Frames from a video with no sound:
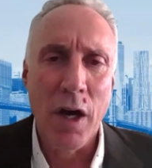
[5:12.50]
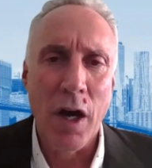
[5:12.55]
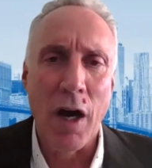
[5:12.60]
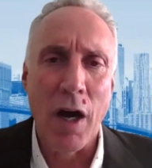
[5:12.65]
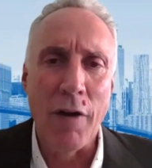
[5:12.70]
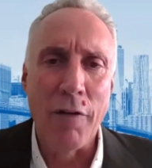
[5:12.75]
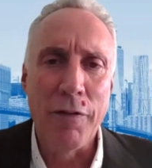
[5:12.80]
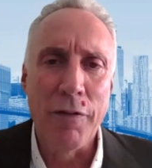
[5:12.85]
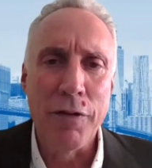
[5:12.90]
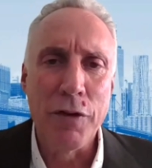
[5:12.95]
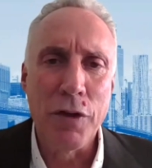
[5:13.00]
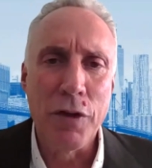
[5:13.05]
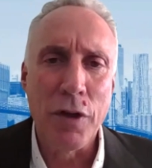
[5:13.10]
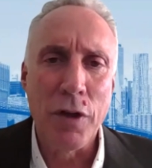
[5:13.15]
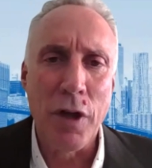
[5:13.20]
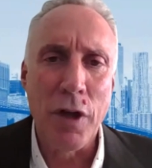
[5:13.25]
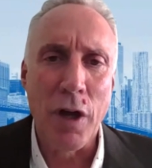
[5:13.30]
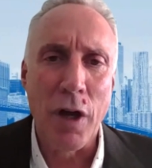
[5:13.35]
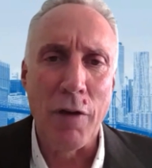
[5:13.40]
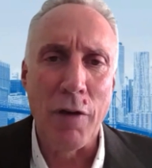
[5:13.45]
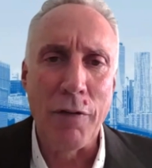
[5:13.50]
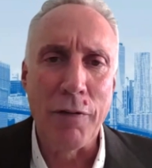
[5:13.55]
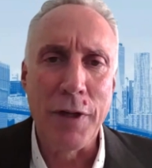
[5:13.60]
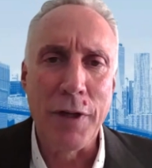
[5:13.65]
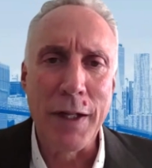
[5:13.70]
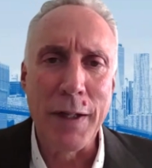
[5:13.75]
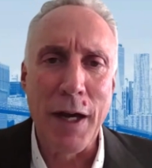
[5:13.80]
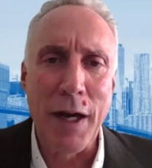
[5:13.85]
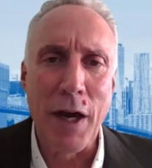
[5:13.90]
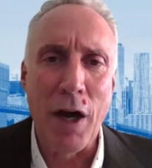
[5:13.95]
of
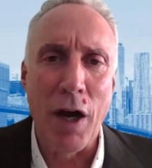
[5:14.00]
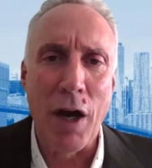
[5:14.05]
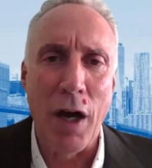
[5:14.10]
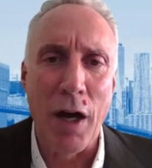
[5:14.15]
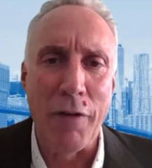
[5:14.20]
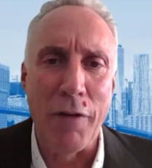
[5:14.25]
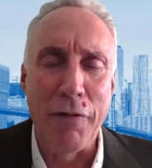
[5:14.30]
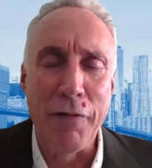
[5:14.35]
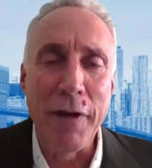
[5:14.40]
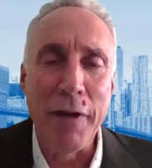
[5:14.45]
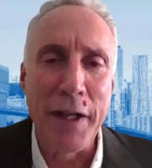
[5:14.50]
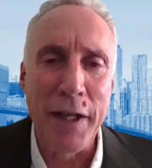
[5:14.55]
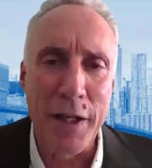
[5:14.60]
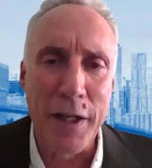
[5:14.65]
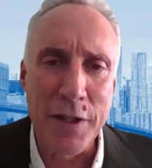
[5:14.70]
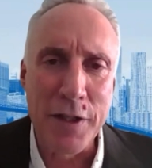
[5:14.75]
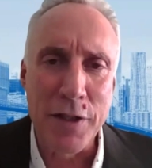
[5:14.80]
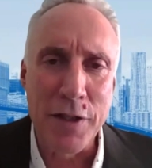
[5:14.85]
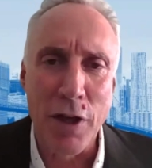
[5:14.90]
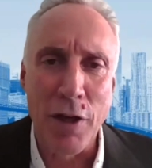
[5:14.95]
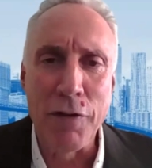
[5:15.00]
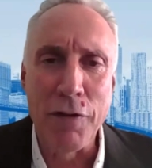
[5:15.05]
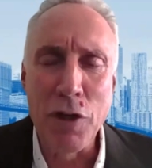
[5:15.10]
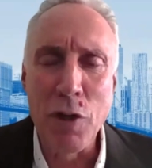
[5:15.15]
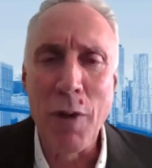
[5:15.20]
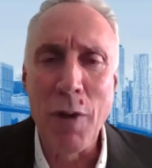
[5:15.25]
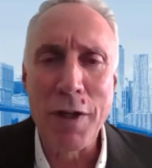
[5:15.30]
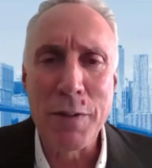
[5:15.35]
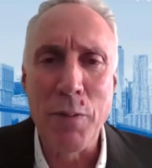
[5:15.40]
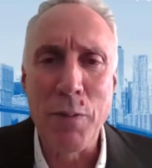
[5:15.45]
the affiliates of
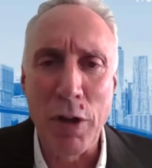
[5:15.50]
U.S.